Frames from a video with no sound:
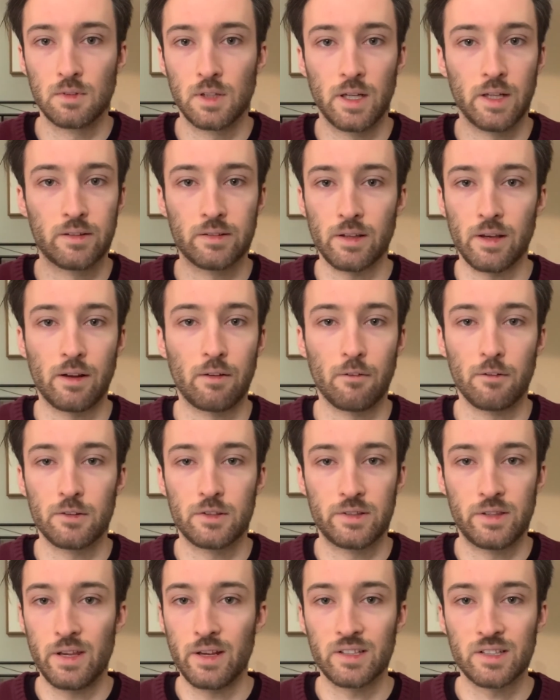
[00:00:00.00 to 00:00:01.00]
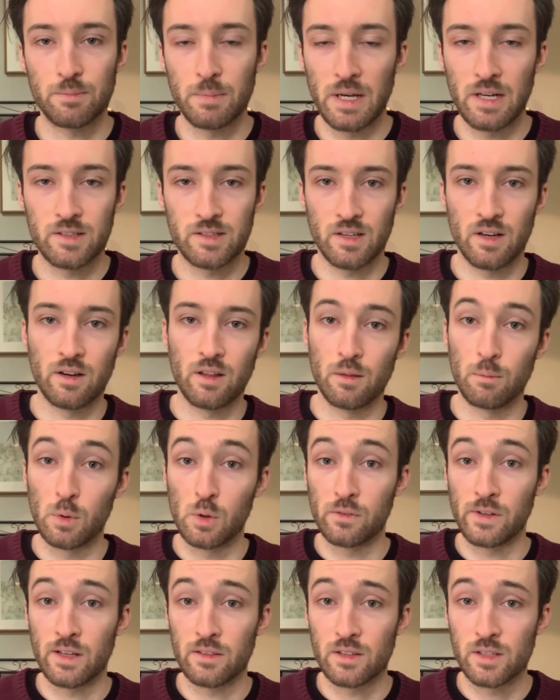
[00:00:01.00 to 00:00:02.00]
It's like 6 minutes into the
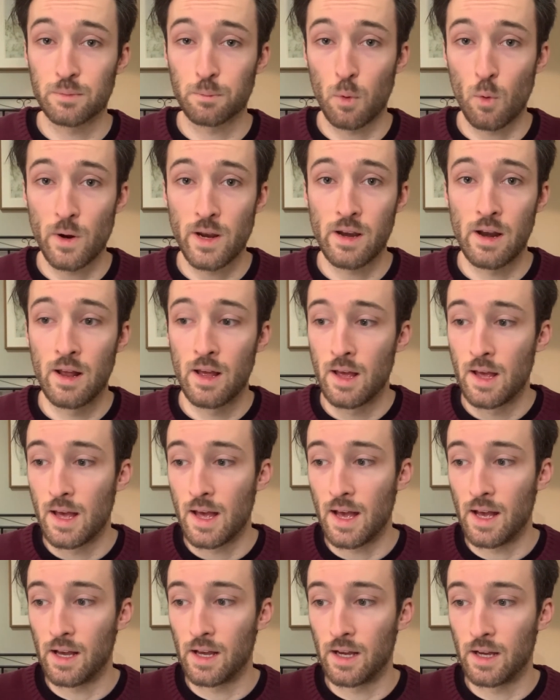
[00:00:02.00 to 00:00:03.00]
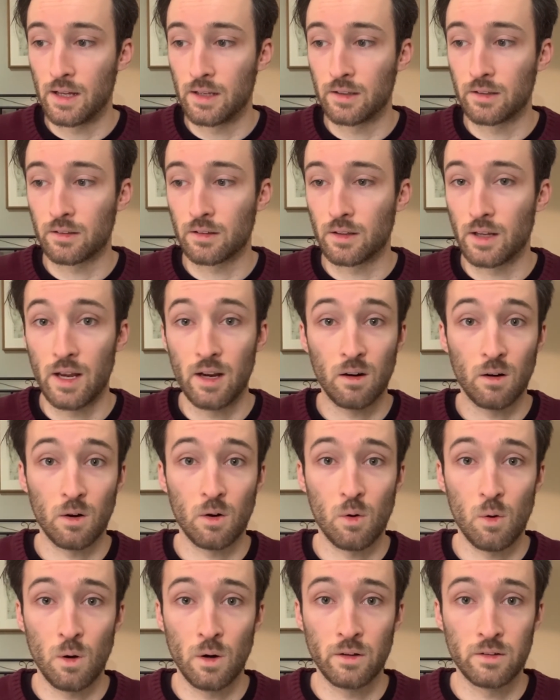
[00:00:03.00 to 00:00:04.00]
movie at this point, and
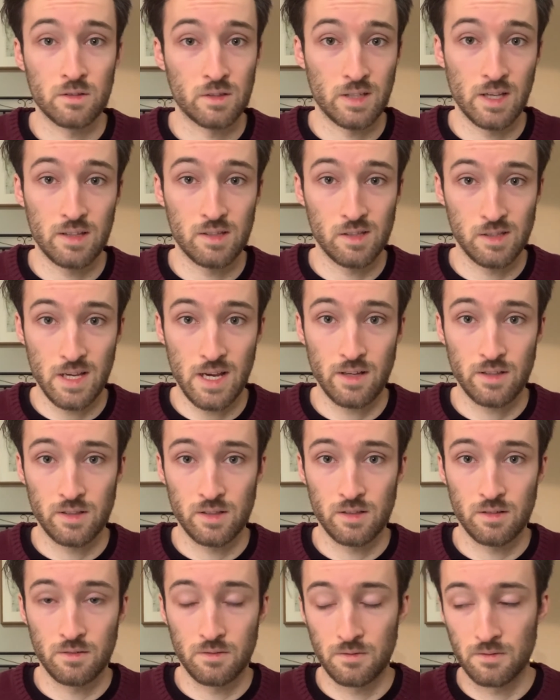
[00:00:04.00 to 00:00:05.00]
Aragorn says this.